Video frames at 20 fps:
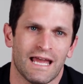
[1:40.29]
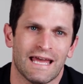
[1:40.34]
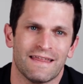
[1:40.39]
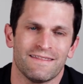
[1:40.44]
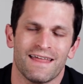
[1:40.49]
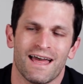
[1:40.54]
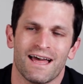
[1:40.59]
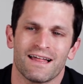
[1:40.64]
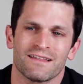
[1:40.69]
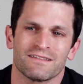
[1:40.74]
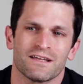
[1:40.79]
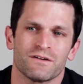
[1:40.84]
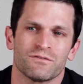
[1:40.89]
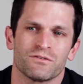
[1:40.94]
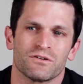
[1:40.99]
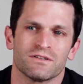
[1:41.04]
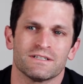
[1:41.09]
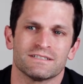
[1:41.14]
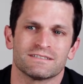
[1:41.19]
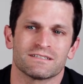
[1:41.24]
And that
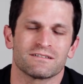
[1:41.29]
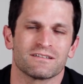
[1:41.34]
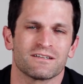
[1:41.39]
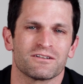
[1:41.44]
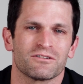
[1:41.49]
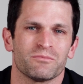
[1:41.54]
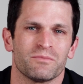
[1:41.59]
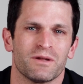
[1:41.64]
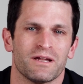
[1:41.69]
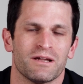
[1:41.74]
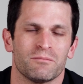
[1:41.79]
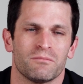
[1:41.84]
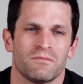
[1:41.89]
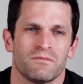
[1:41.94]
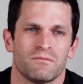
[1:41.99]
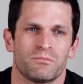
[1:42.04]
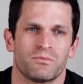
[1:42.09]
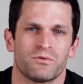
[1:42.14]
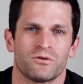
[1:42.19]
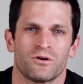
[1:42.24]
level is a little bit
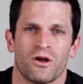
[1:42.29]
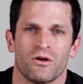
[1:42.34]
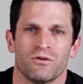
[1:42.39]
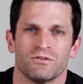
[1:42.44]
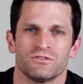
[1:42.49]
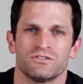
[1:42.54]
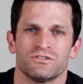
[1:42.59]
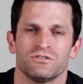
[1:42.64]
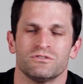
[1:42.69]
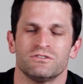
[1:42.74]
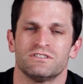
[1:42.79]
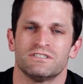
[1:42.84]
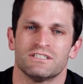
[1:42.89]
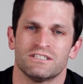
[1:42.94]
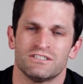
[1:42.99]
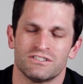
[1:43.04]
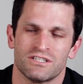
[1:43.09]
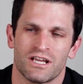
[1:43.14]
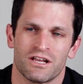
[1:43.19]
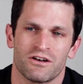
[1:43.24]
prone to
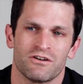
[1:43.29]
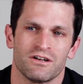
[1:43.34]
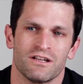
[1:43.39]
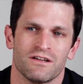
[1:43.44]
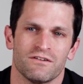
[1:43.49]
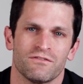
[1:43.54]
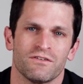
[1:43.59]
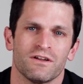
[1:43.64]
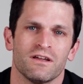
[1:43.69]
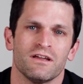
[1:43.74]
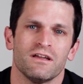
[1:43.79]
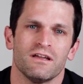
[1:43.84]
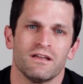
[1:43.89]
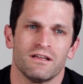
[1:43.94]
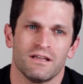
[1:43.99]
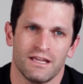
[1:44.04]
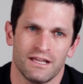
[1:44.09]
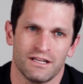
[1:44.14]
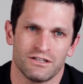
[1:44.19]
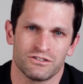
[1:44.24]
degenerative
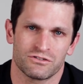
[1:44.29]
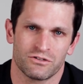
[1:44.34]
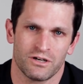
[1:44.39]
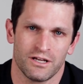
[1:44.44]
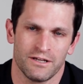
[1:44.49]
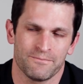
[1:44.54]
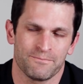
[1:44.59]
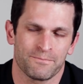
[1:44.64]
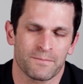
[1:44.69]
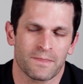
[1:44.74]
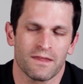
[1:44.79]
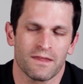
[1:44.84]
injury.